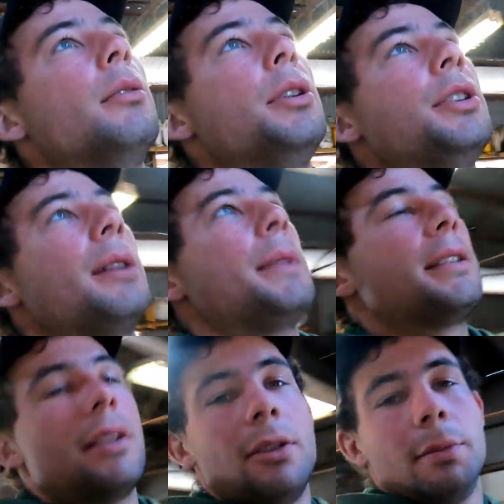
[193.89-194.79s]
which um
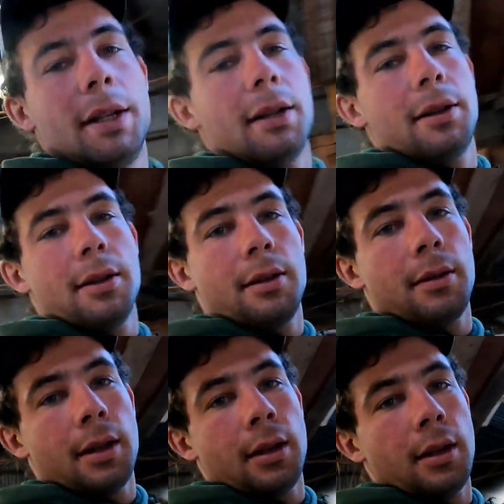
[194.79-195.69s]
that's a new bit of
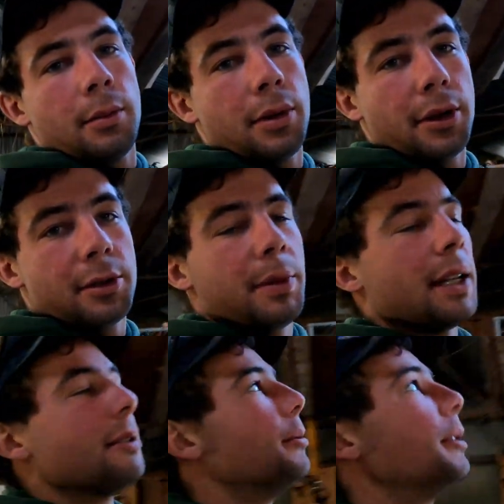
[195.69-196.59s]

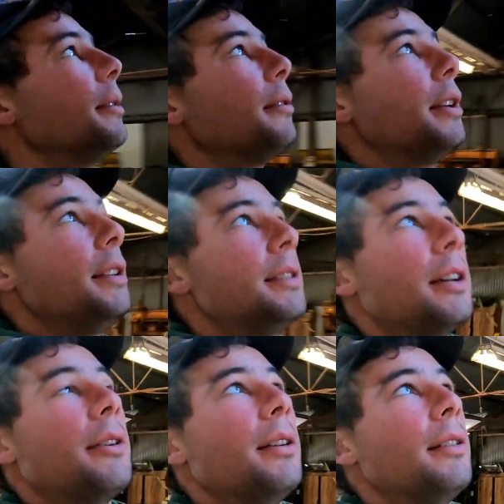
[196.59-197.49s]
perspex or whatever it is,
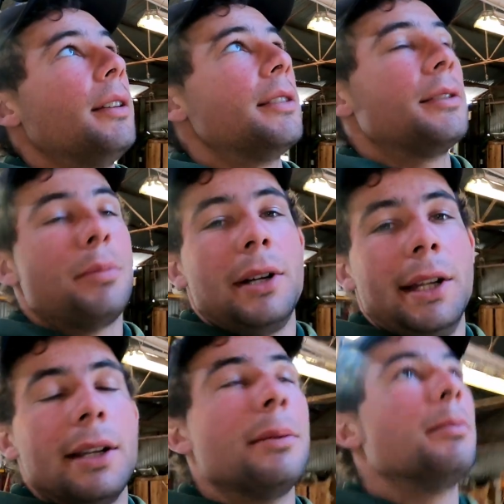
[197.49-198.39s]
so it, it's
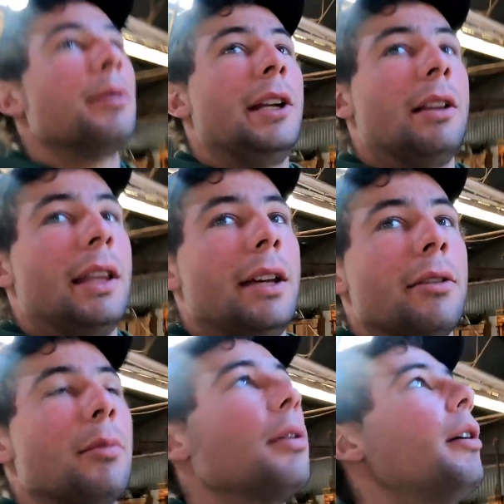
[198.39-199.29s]
pretty pretty
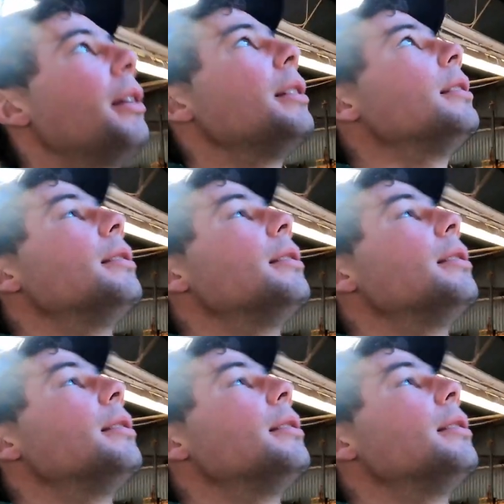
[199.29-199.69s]
clear and bright.